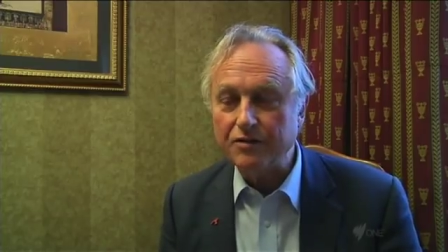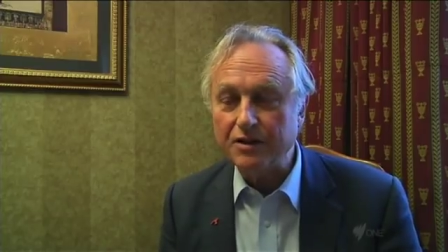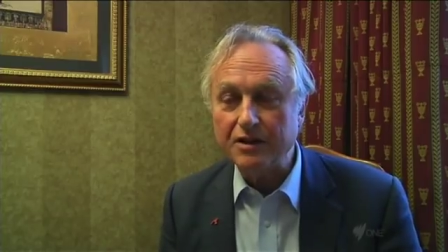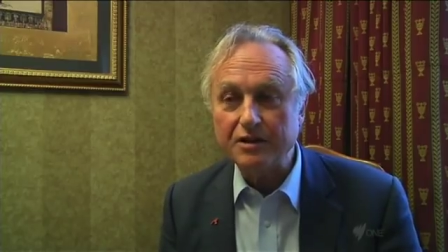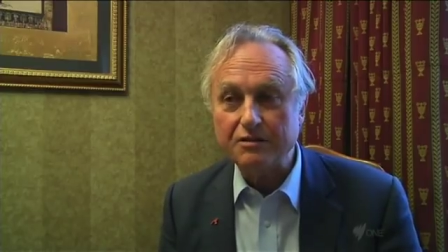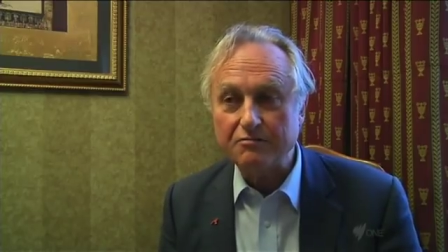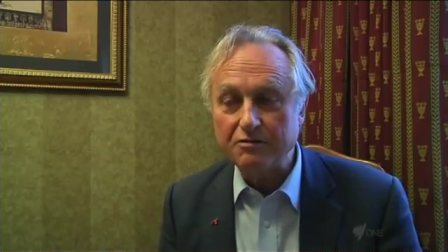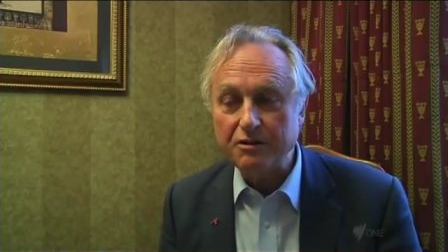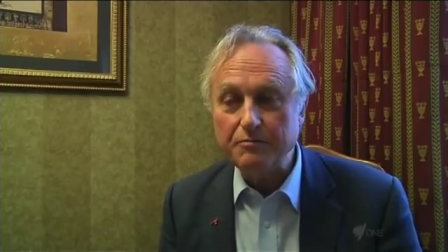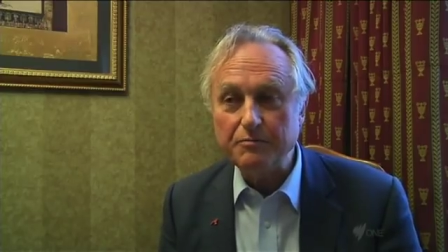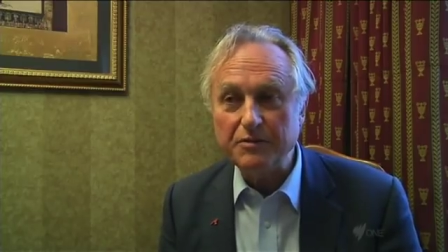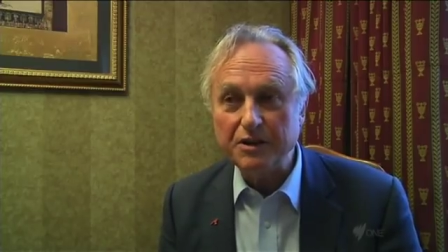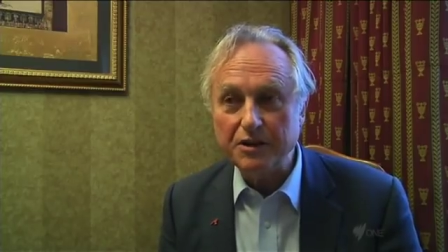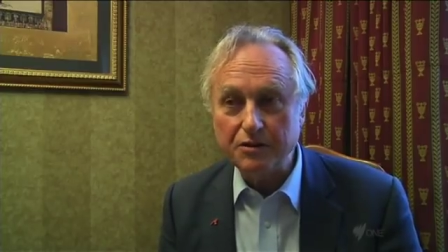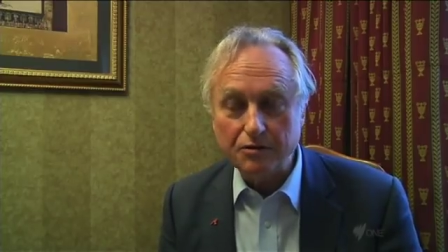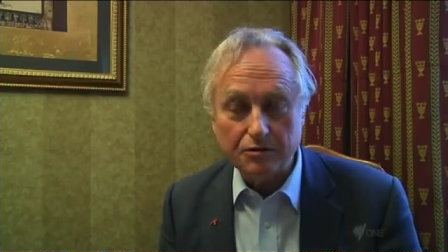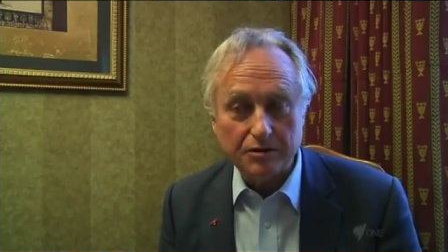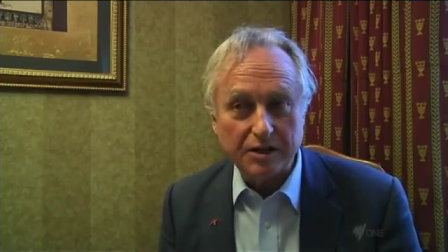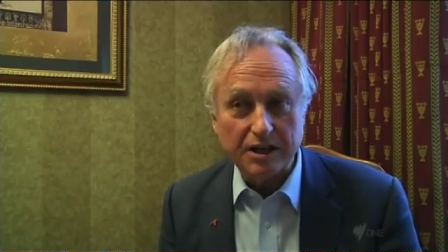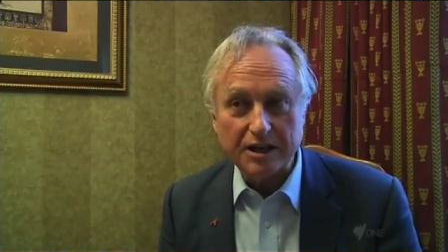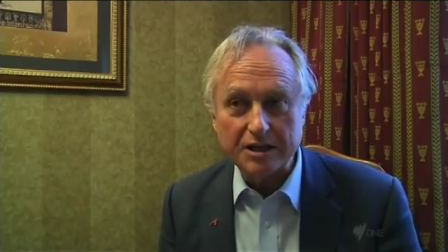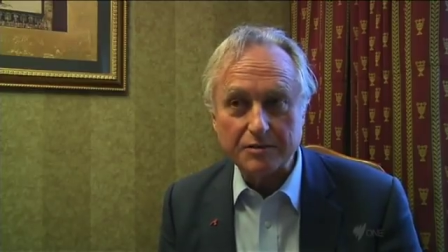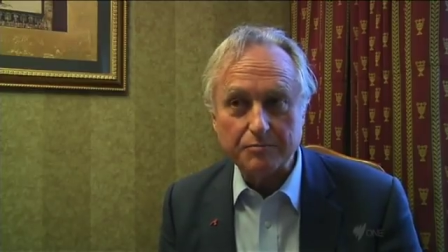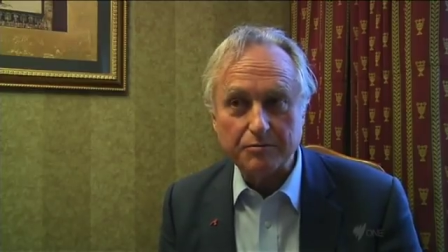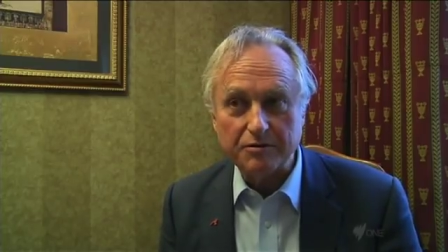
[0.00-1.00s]
extremely good
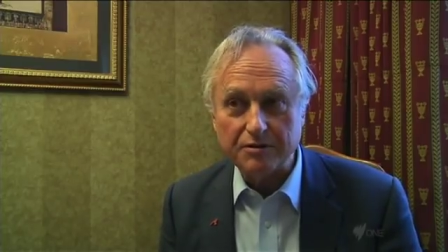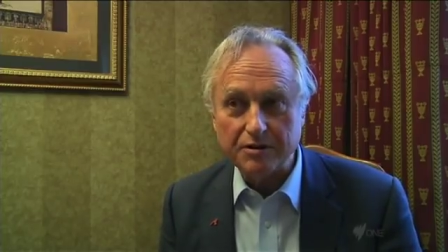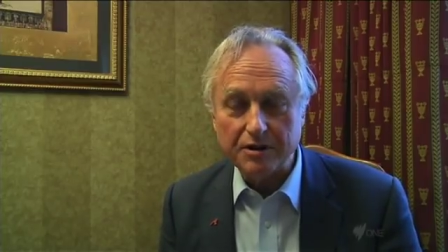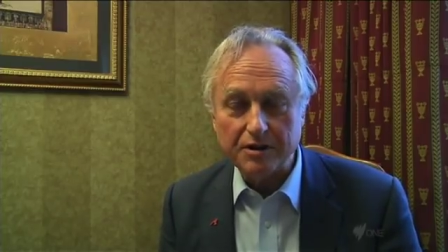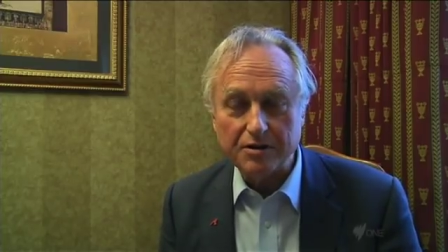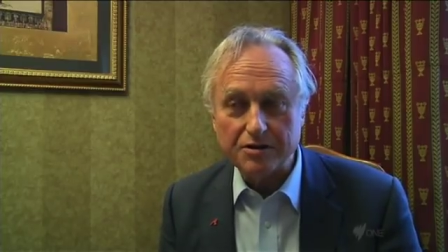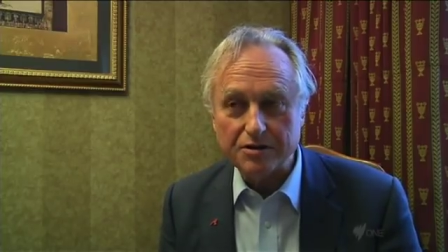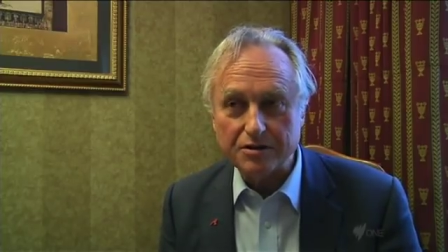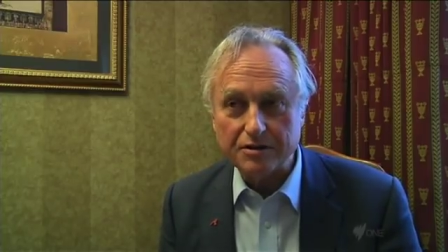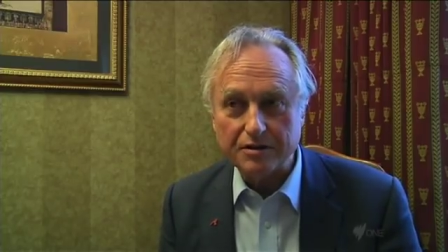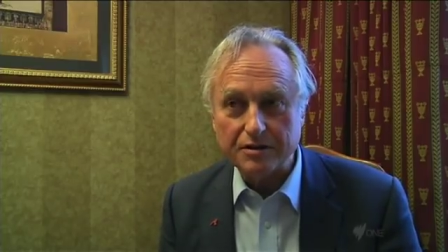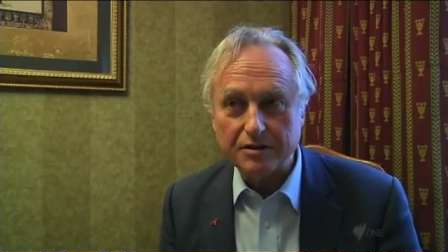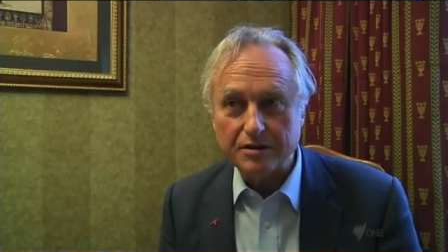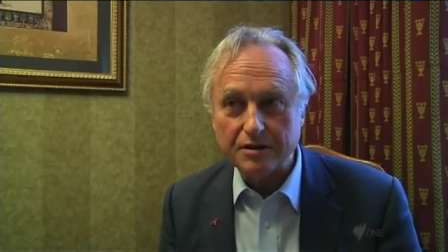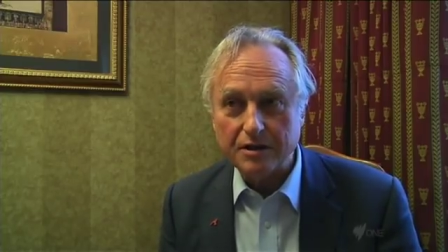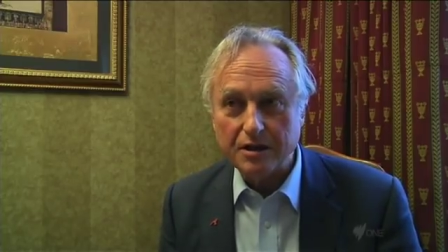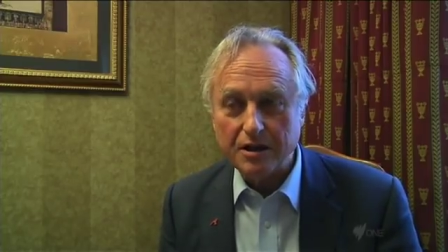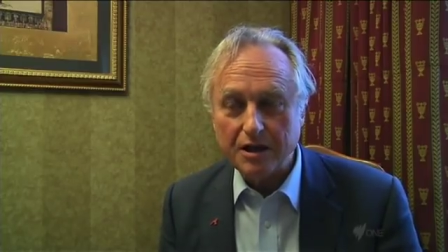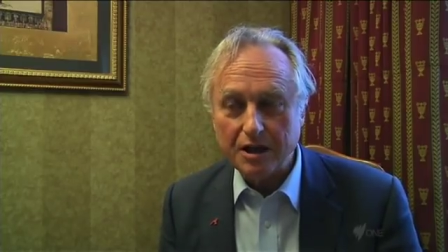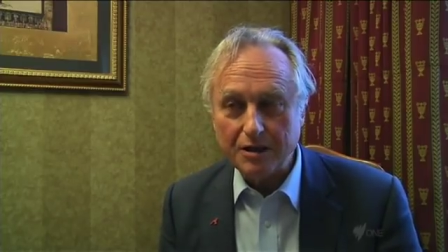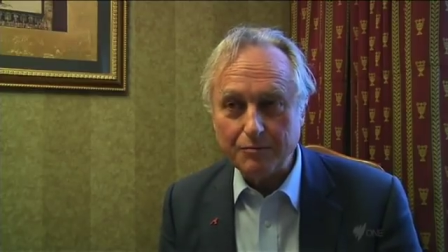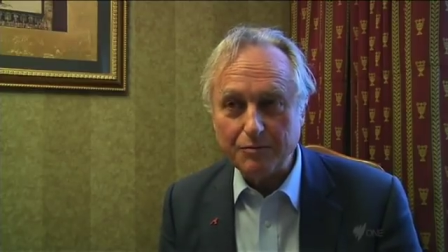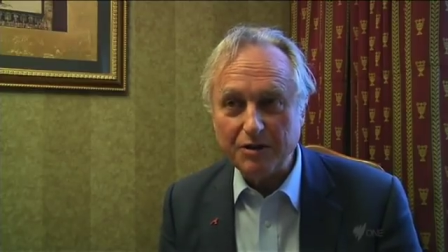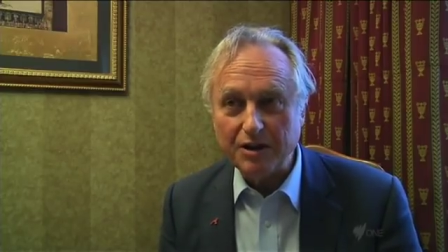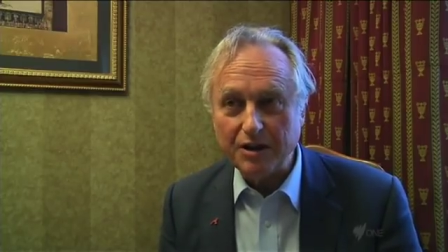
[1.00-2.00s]
explanations
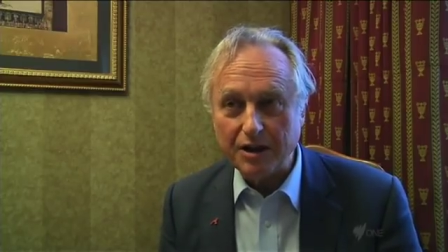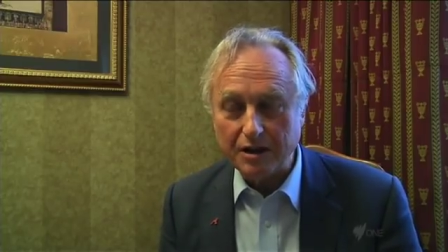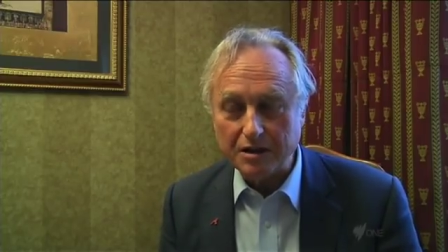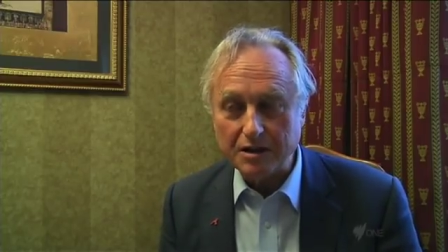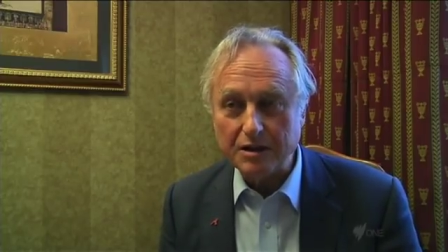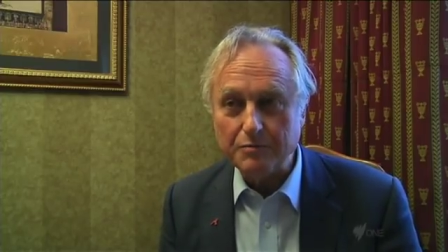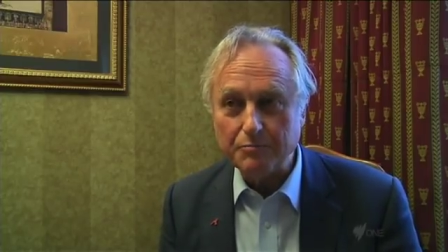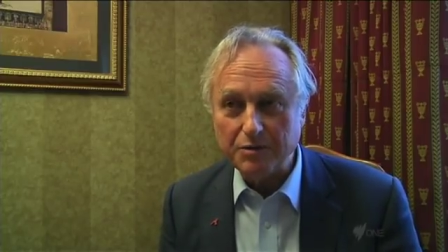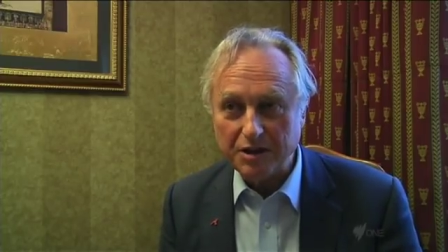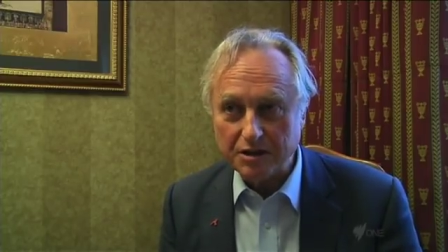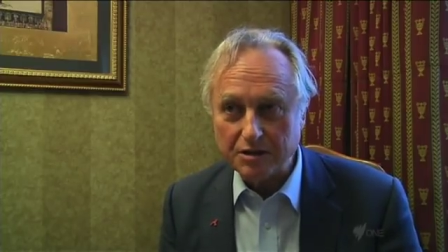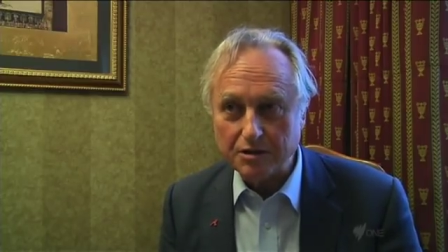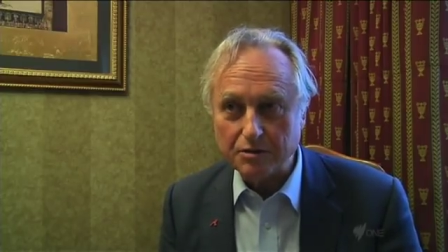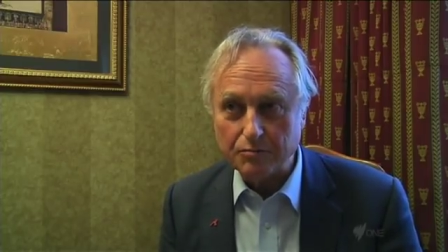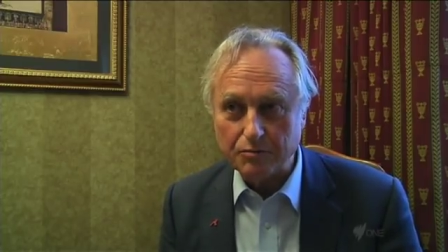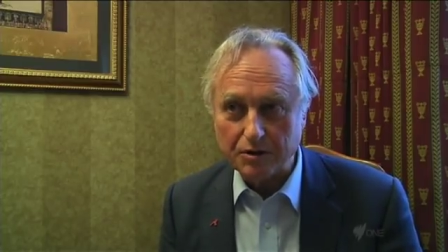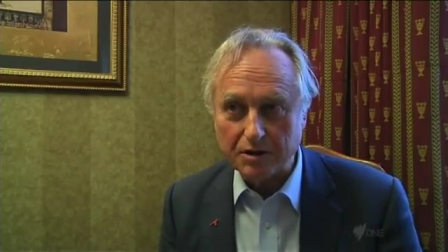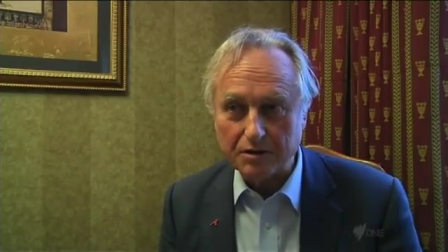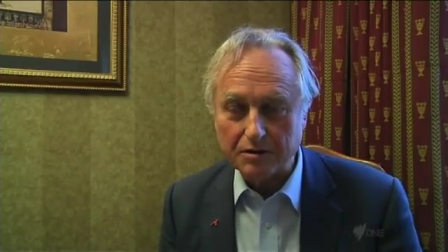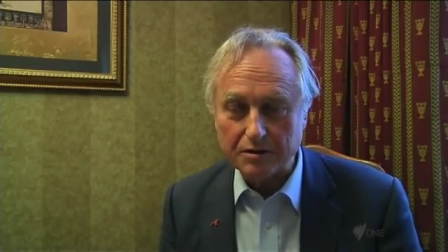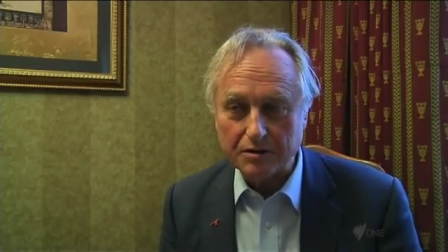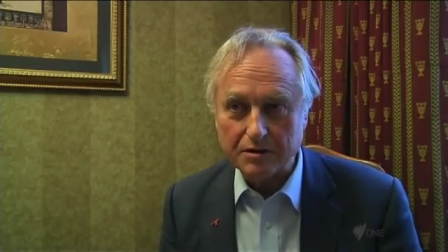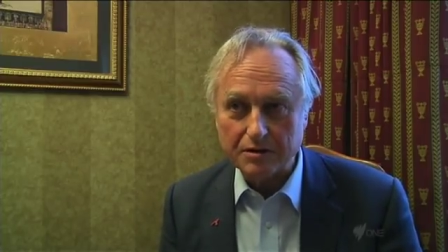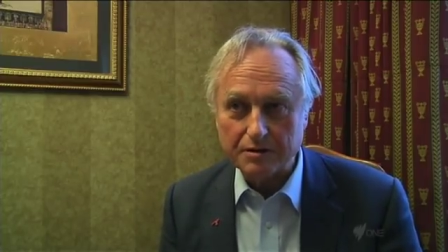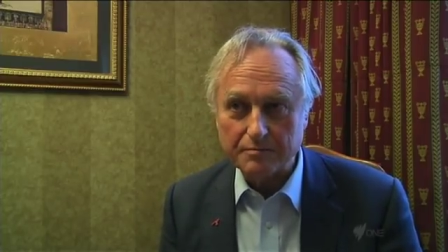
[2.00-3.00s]
and we're getting better
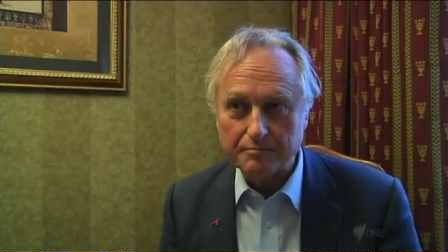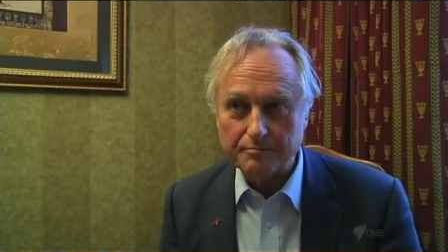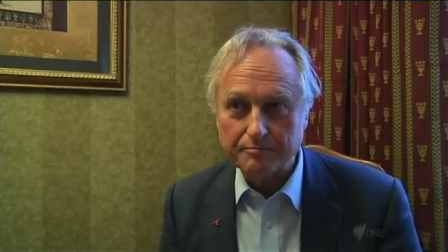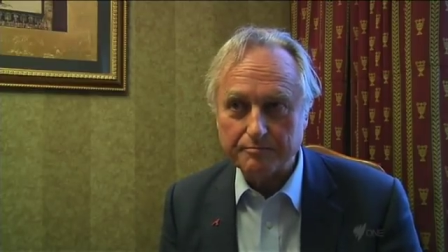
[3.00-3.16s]
ones.